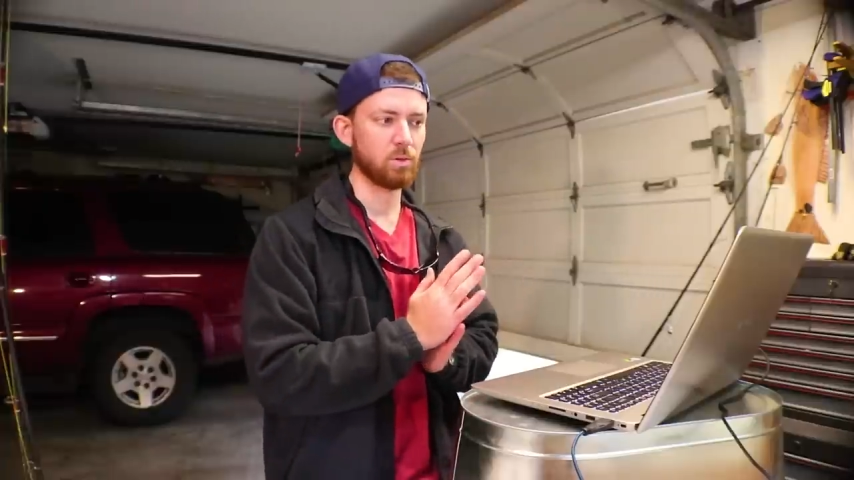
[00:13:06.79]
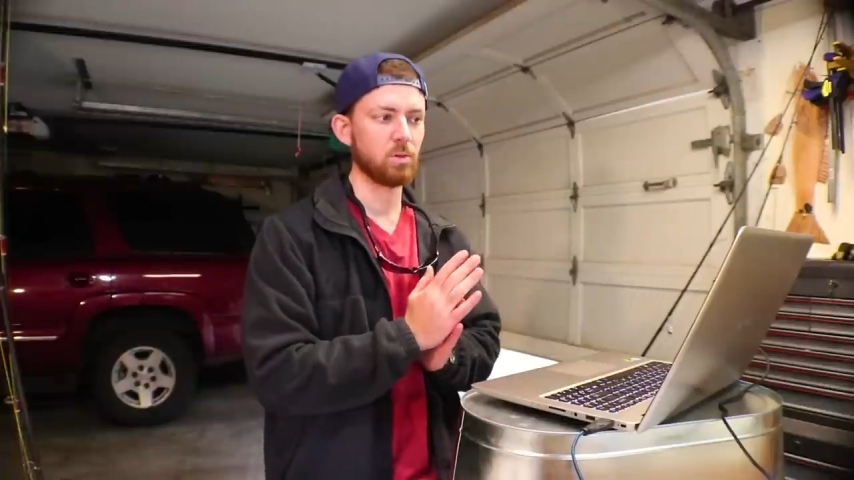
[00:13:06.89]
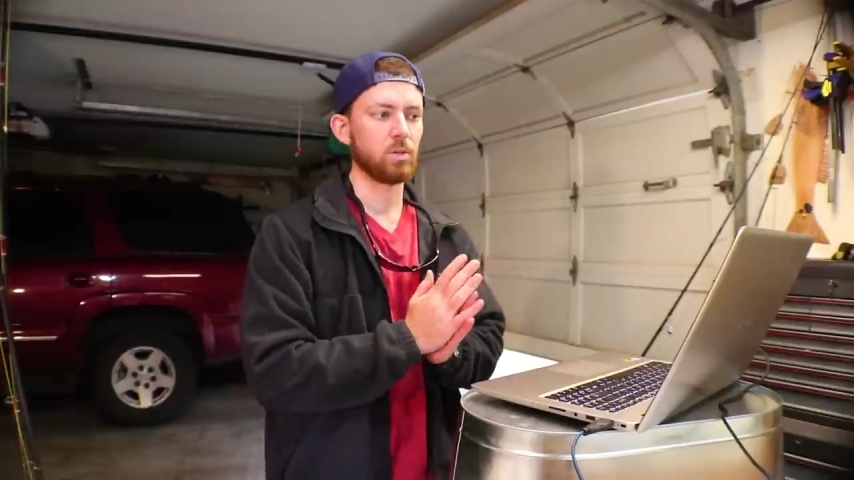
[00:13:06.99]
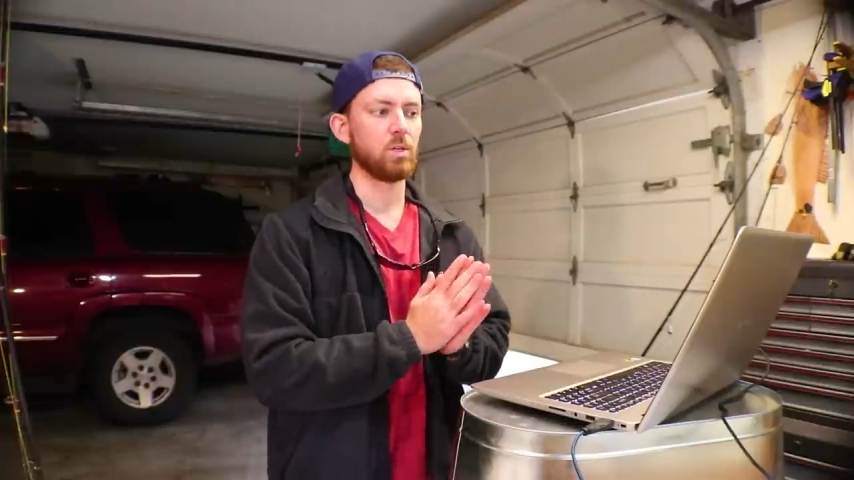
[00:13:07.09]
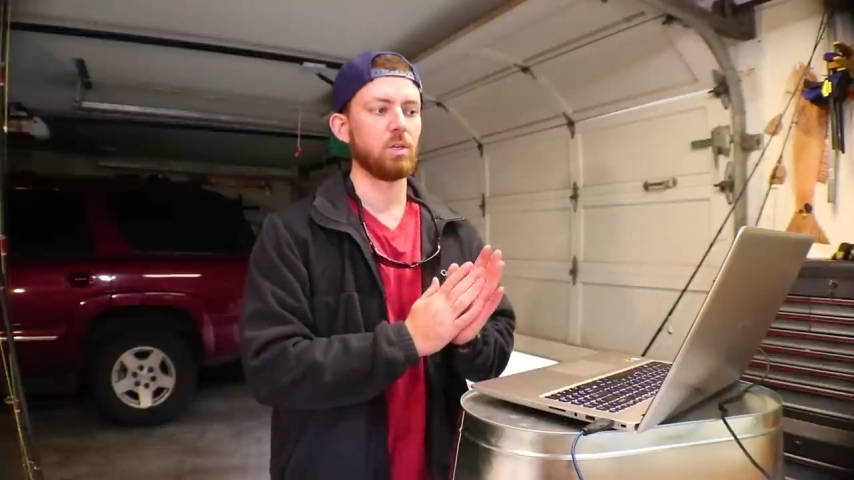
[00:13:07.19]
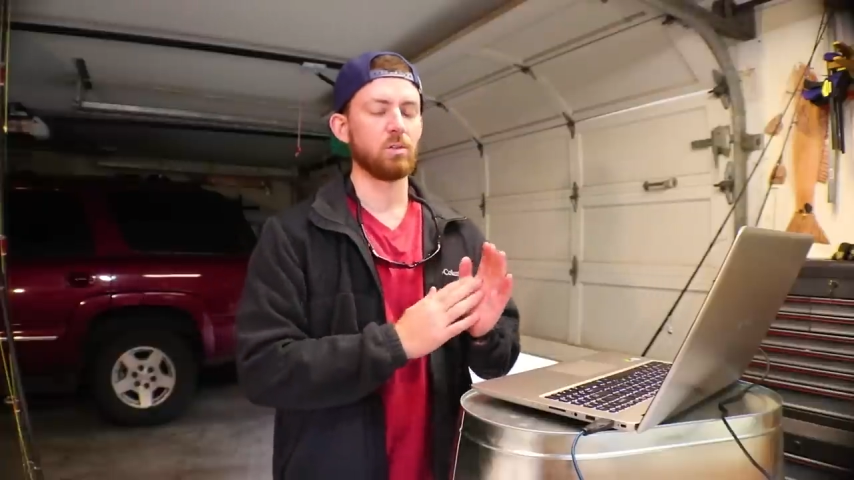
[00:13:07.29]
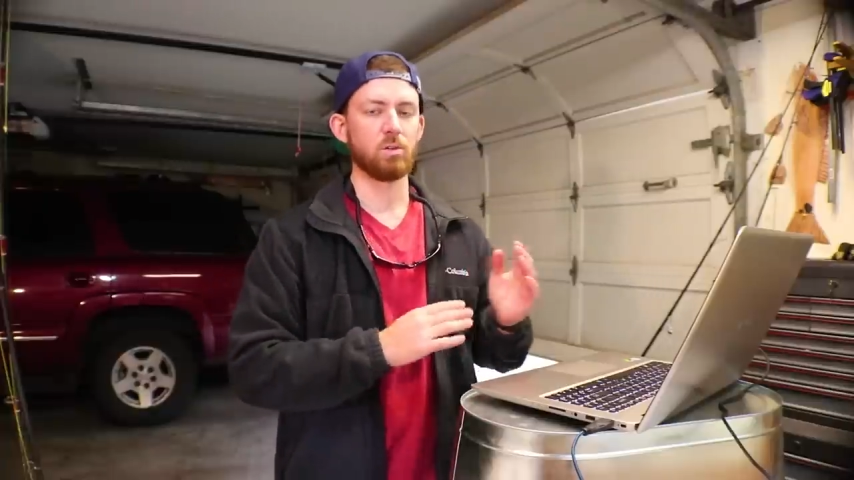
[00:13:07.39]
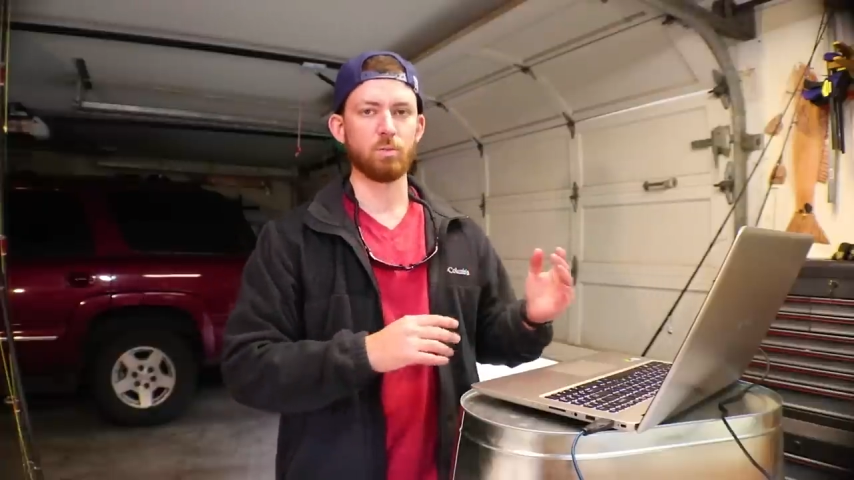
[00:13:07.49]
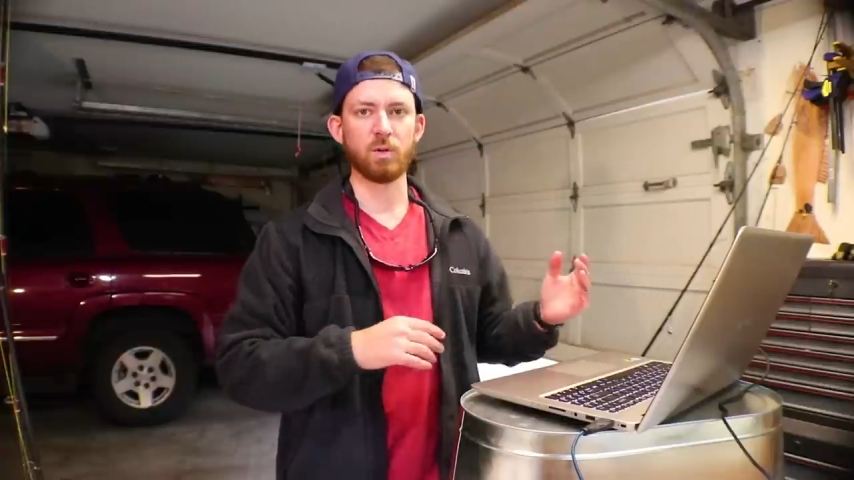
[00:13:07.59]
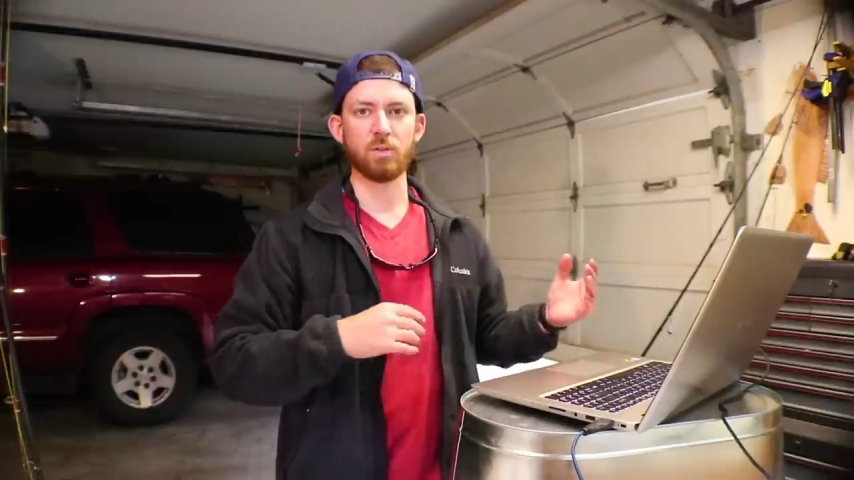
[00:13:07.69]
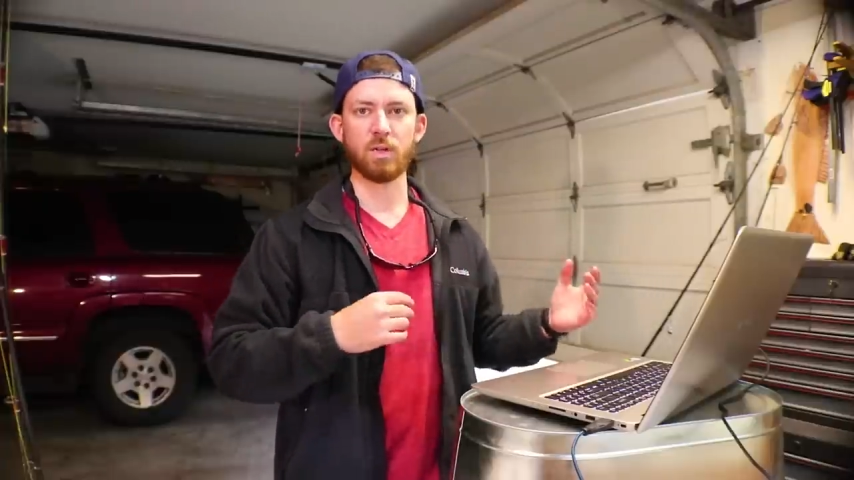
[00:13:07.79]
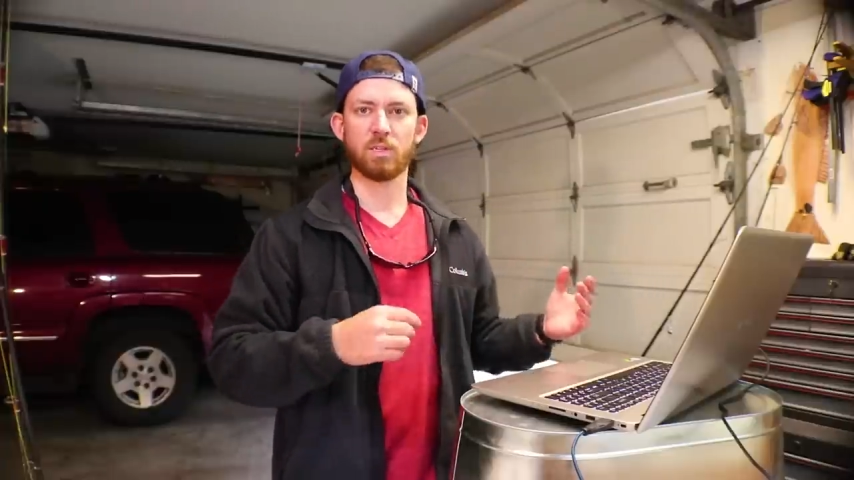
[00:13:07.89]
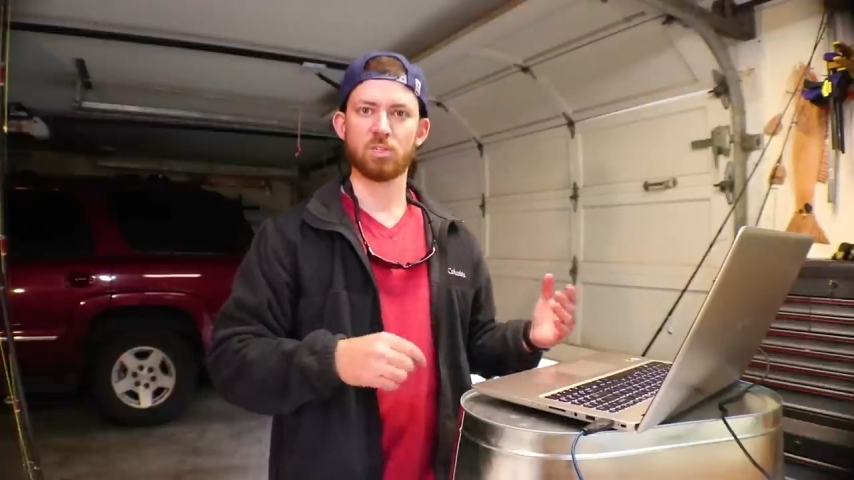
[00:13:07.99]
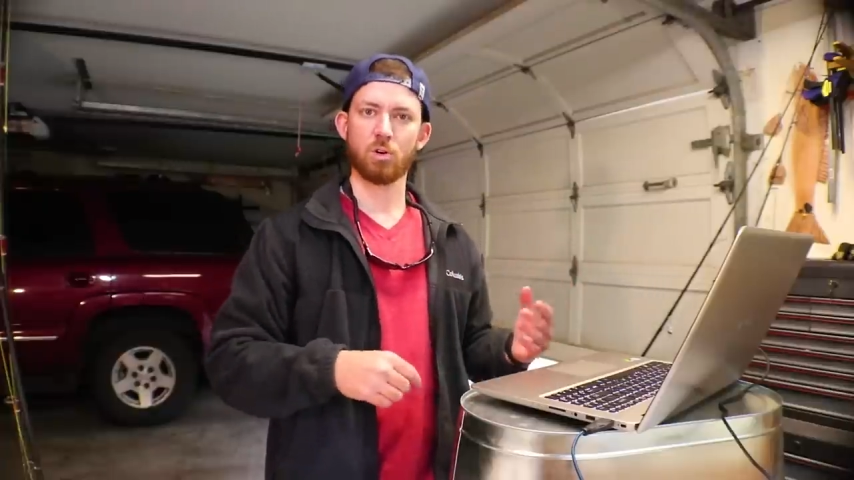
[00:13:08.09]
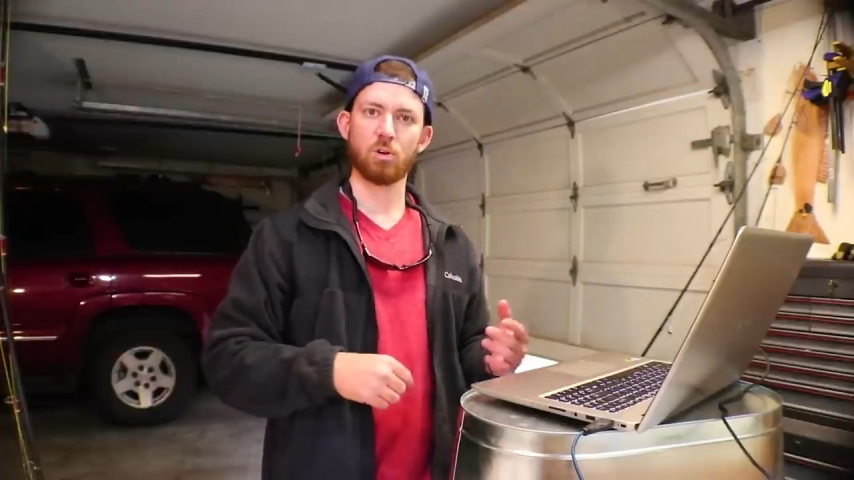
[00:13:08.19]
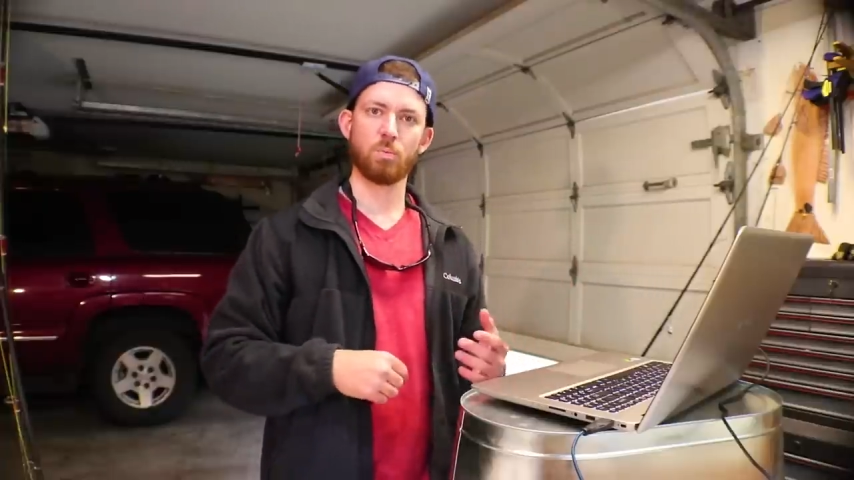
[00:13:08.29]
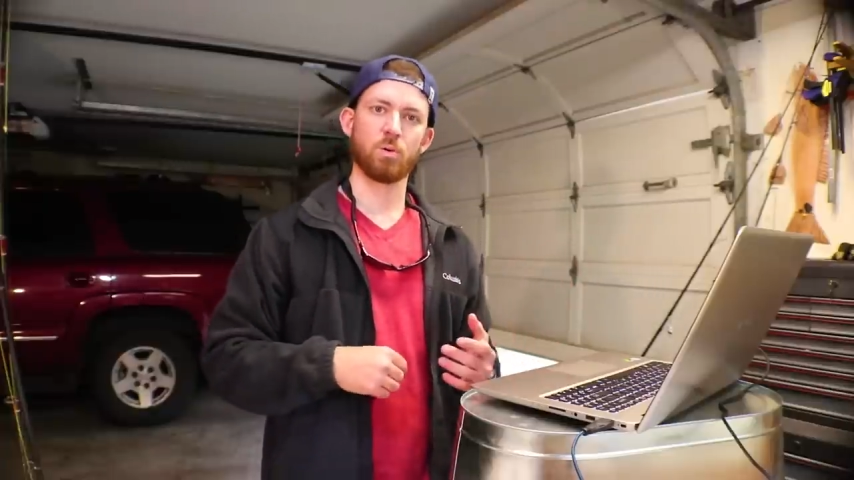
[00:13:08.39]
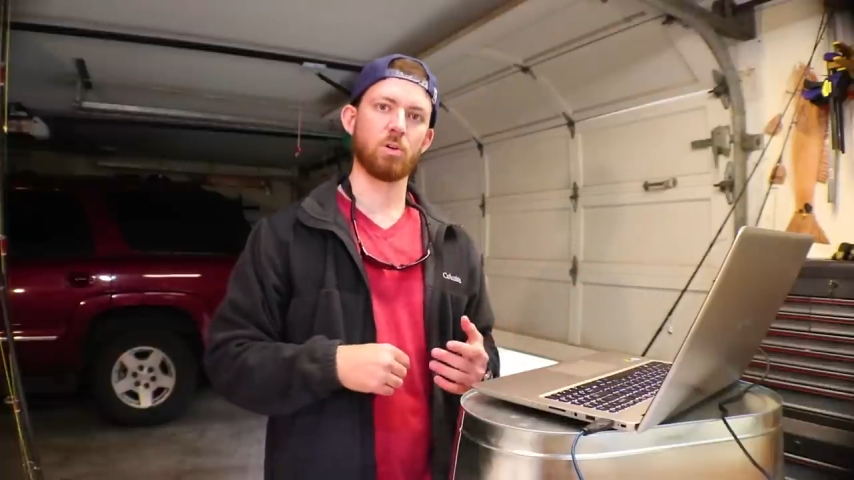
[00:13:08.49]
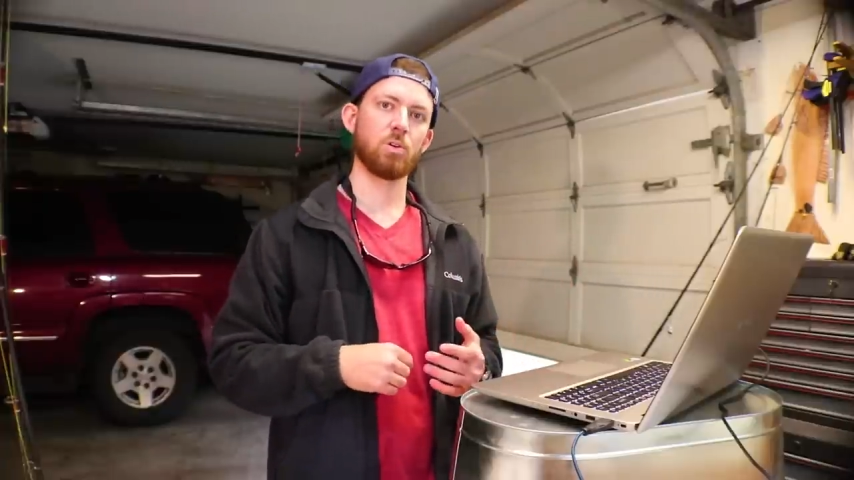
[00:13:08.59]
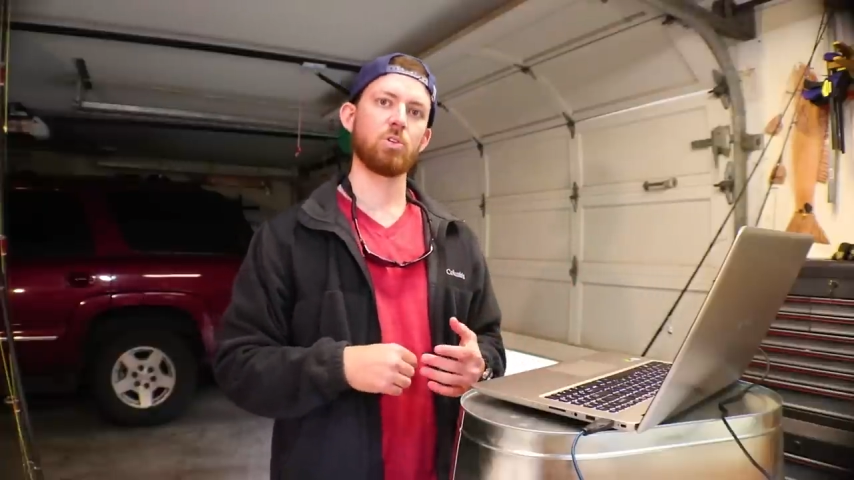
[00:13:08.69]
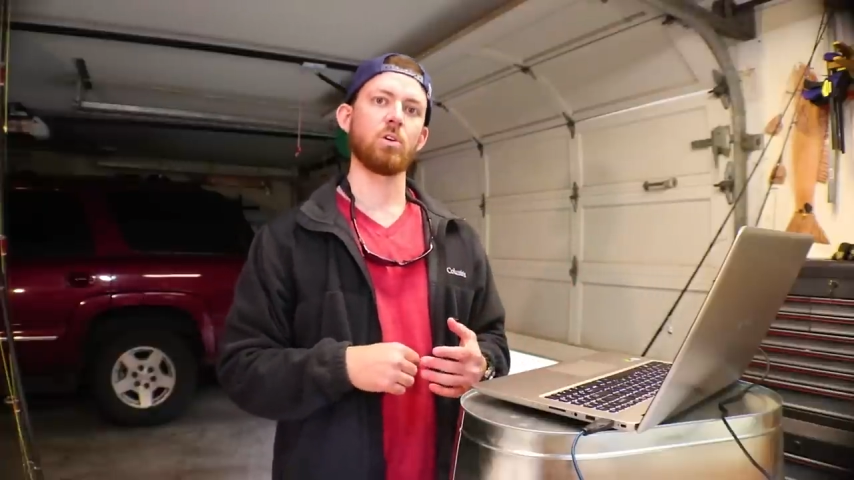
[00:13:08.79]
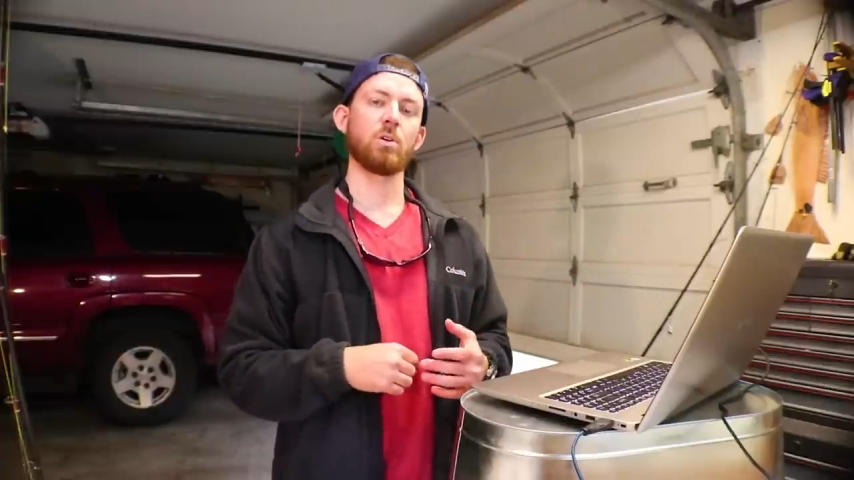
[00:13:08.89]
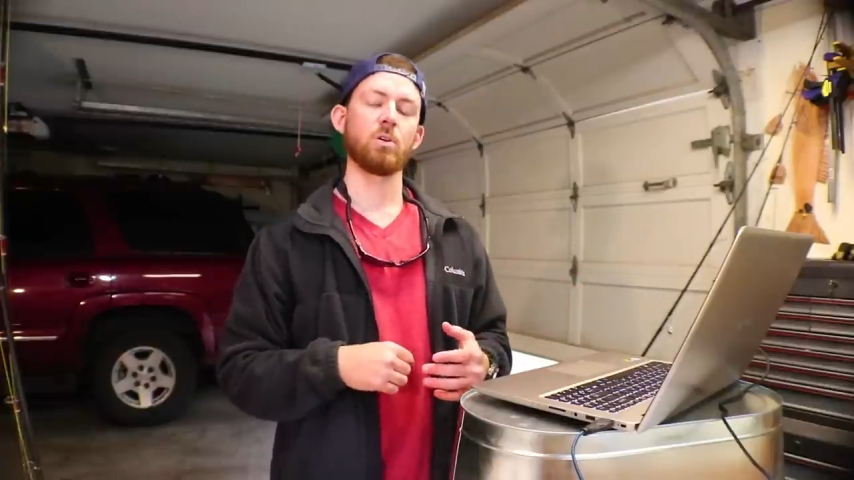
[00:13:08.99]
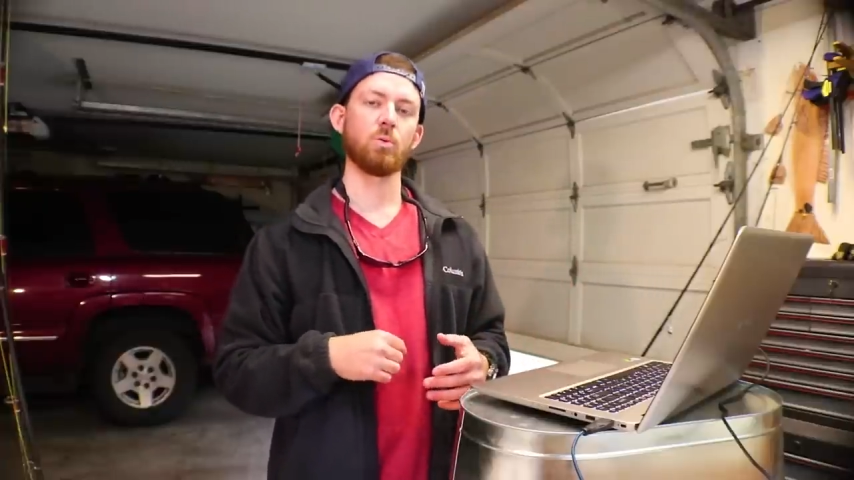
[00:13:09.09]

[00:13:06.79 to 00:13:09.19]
a little bit less startup inertia